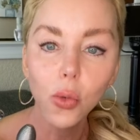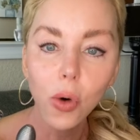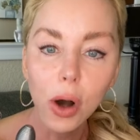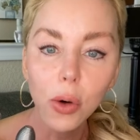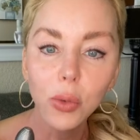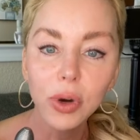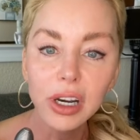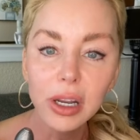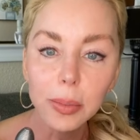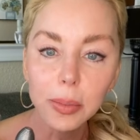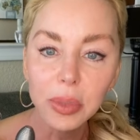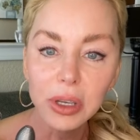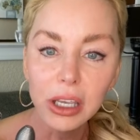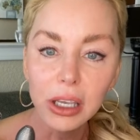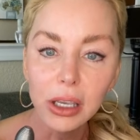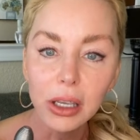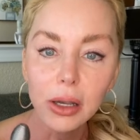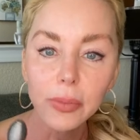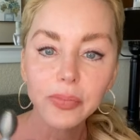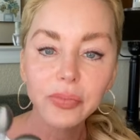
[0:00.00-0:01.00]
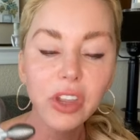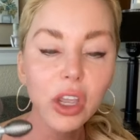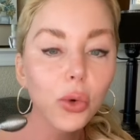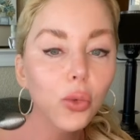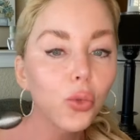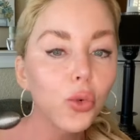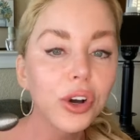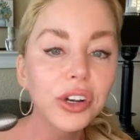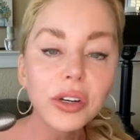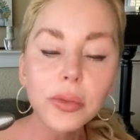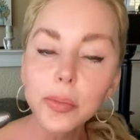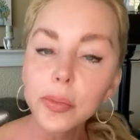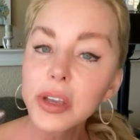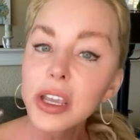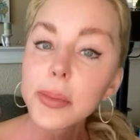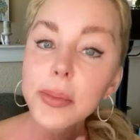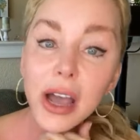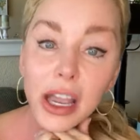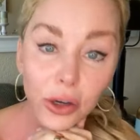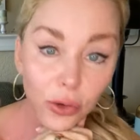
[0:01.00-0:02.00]
what would it be? It wouldn't
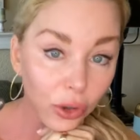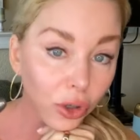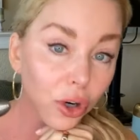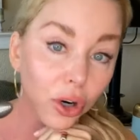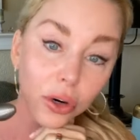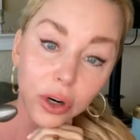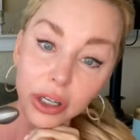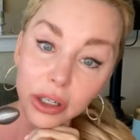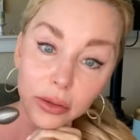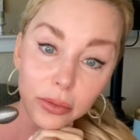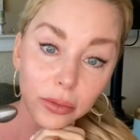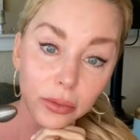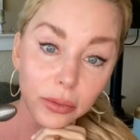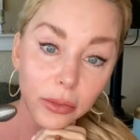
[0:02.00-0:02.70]
be microcurrent.